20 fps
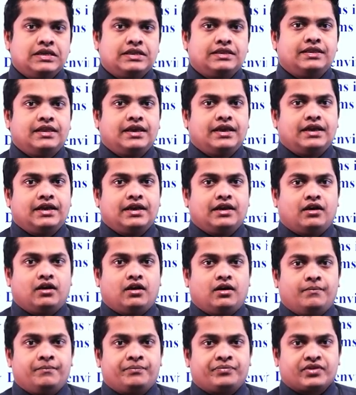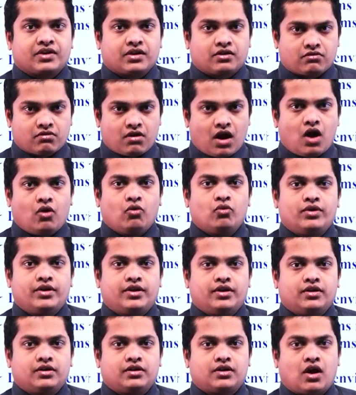Then ground